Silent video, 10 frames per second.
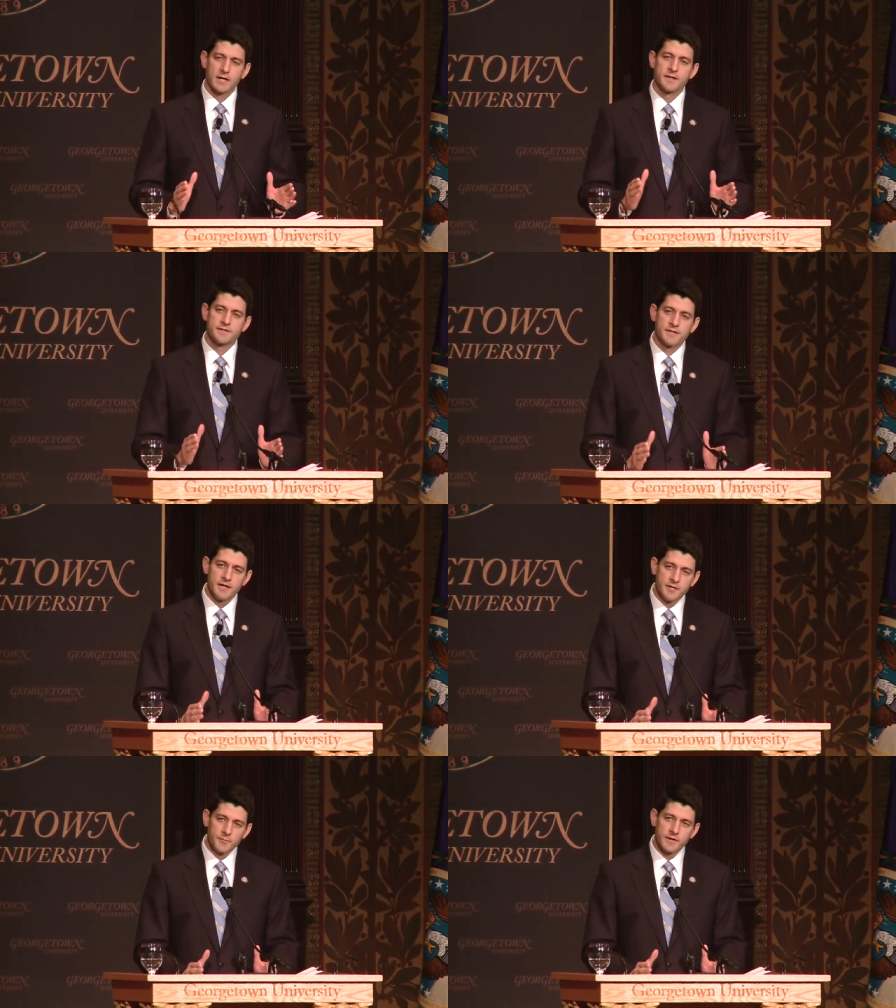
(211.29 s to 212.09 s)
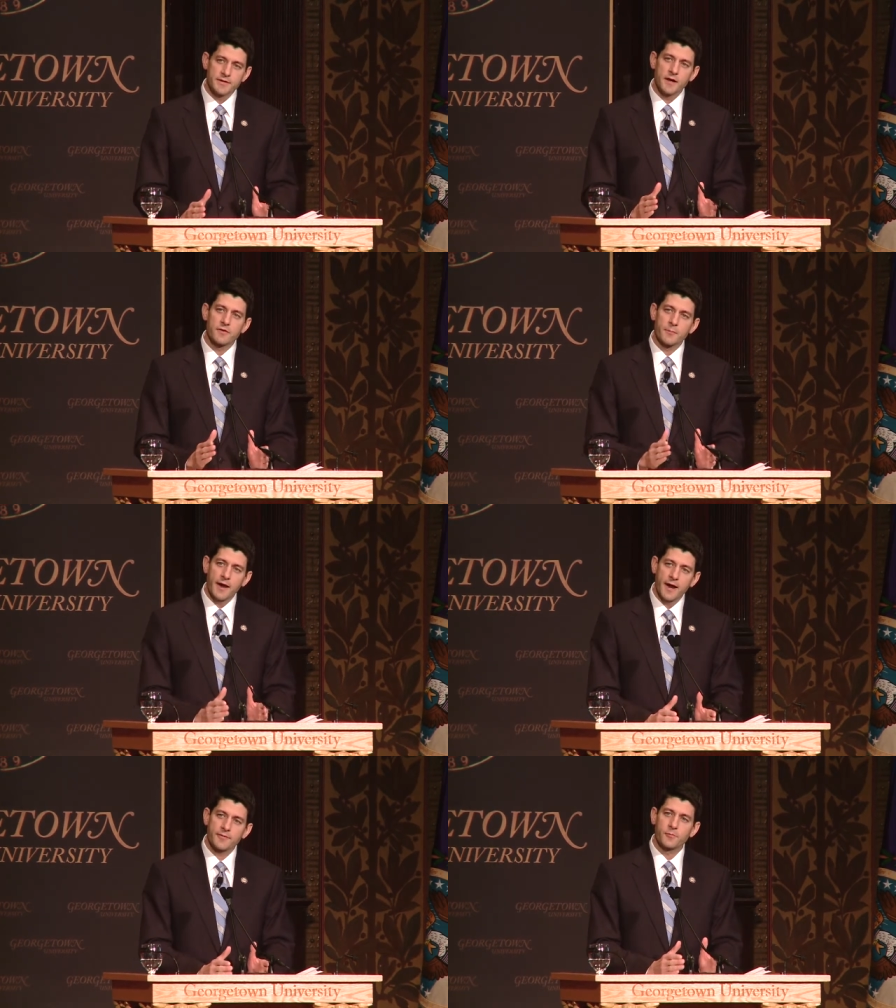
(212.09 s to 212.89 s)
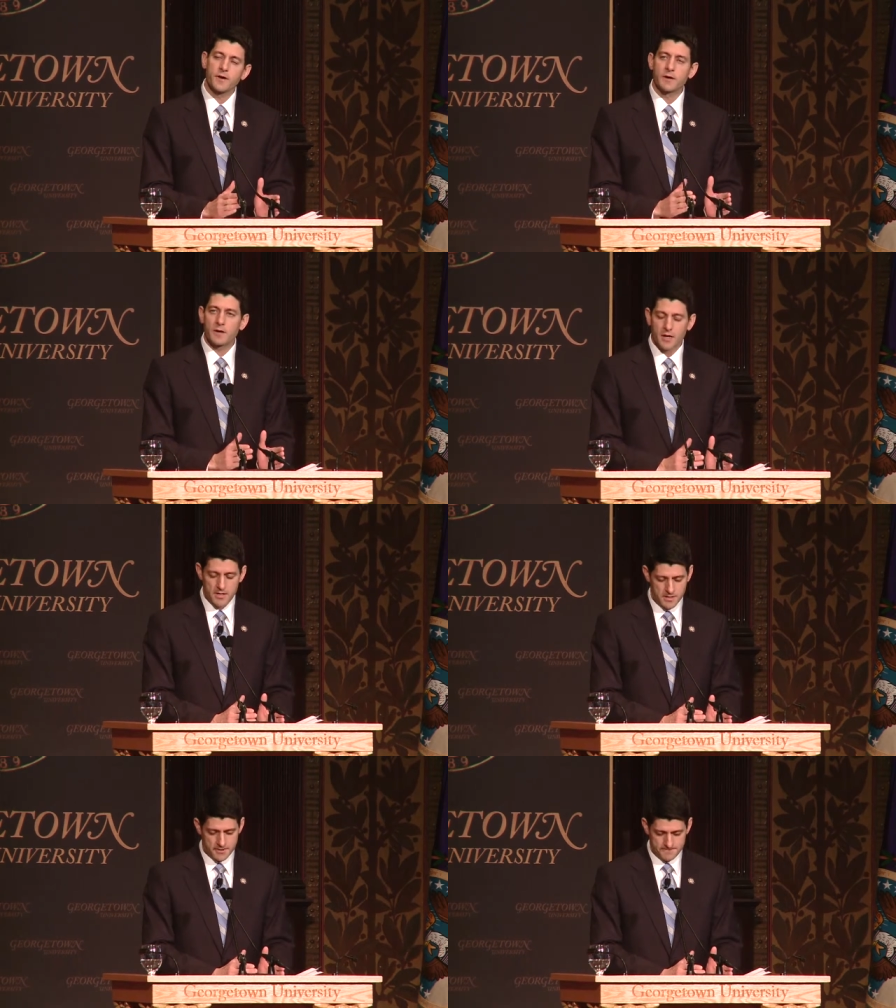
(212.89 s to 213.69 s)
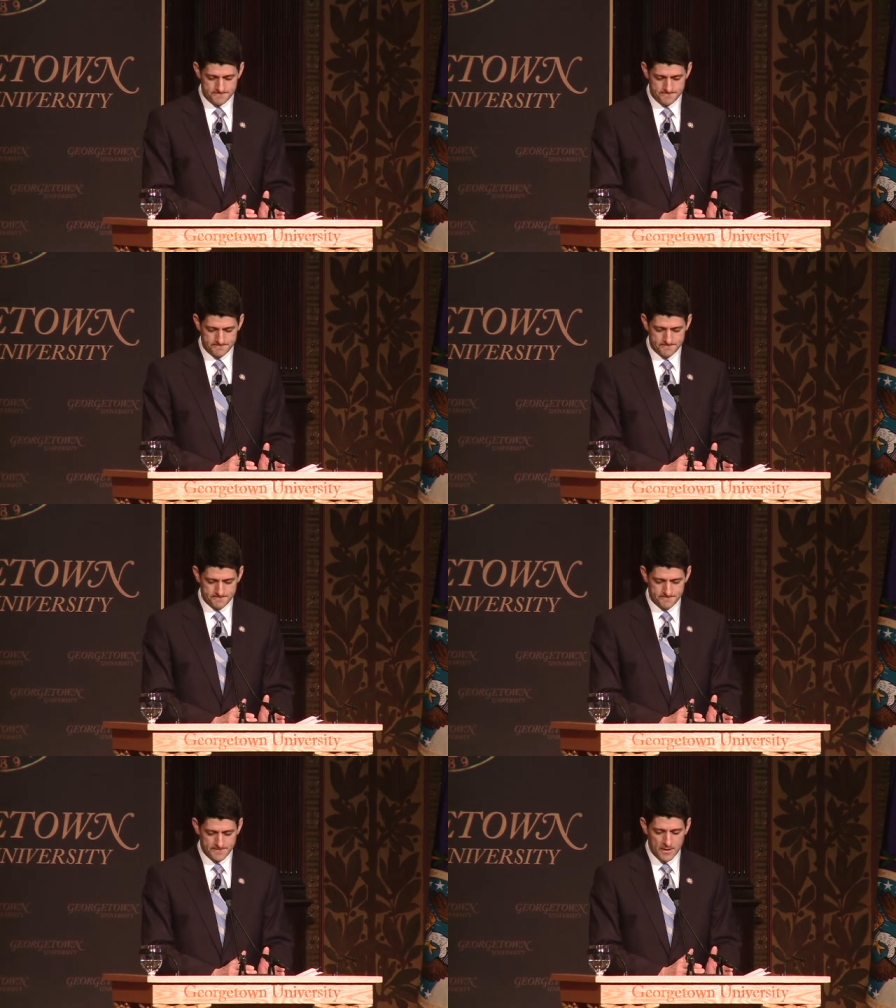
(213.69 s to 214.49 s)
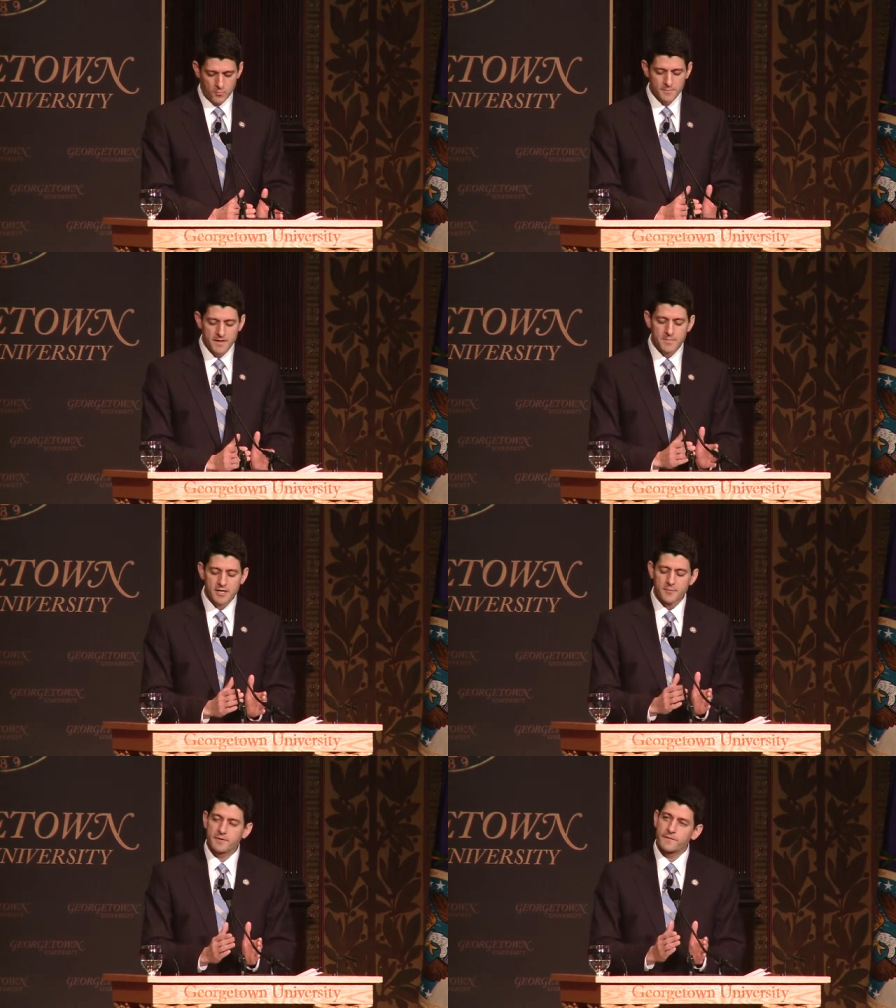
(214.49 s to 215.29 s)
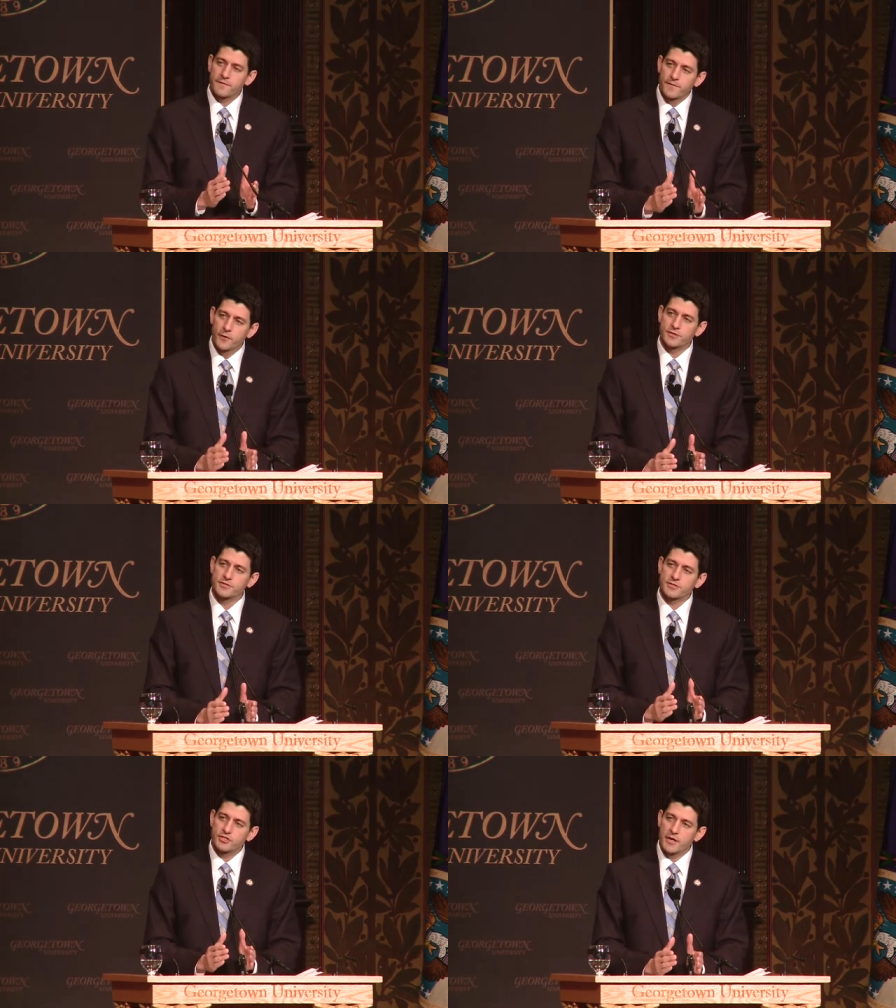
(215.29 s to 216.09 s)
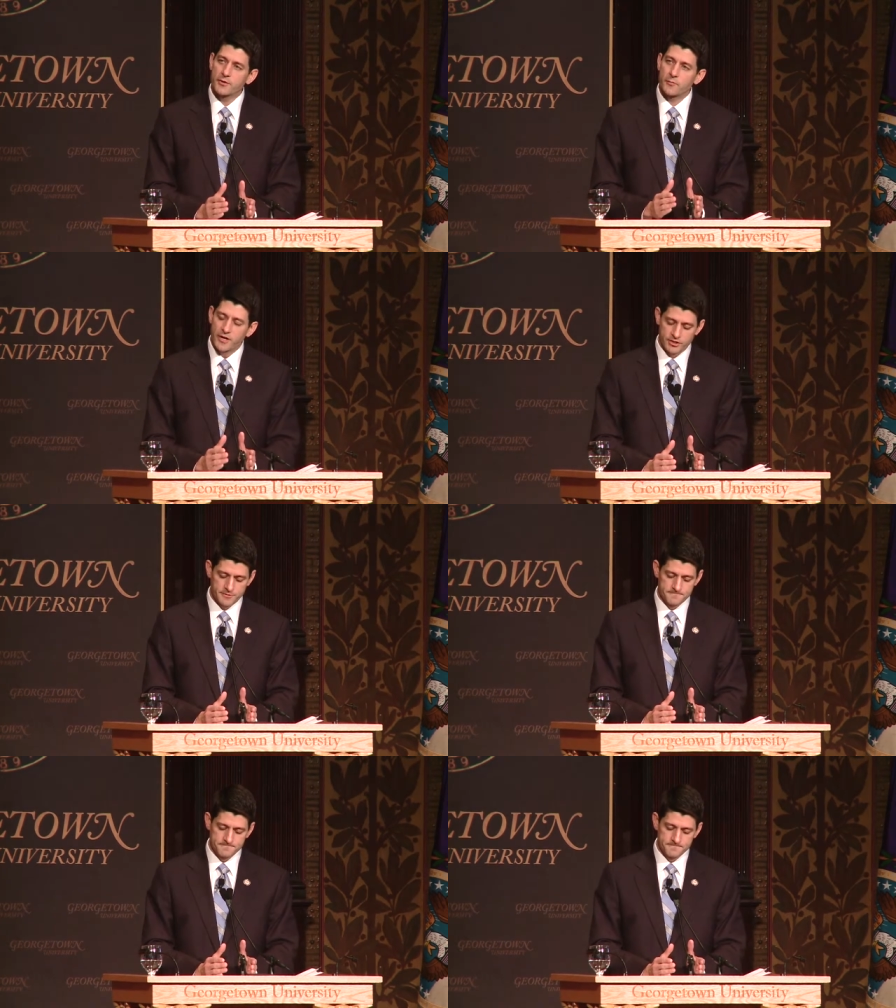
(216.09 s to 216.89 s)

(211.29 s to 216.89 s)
Continuing down the path we are on would mean becoming the first generation